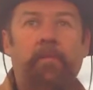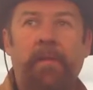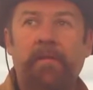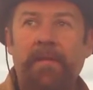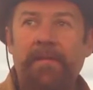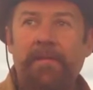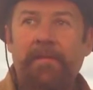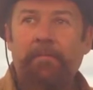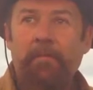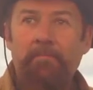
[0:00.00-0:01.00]
And
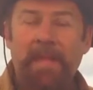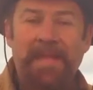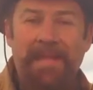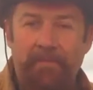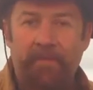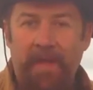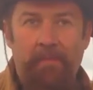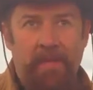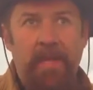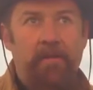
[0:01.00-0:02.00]
many a
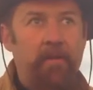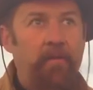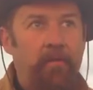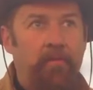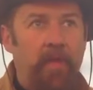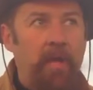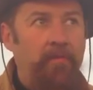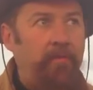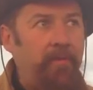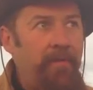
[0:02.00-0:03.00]
family out here has
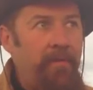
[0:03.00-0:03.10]
lost